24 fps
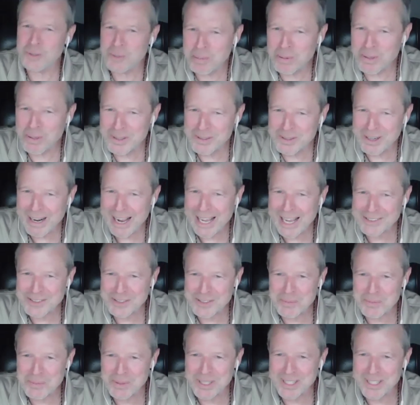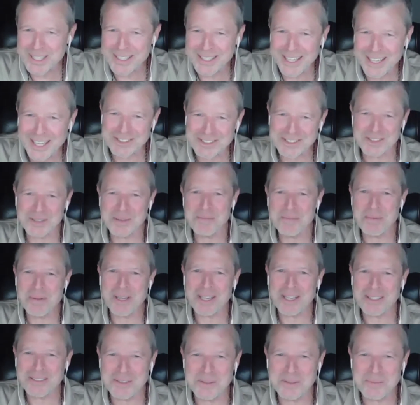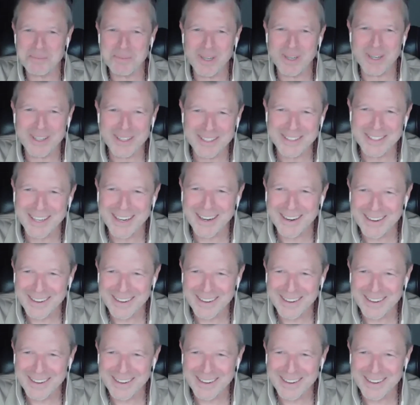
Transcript: believe there has to be a connection to Piek somewhere in there.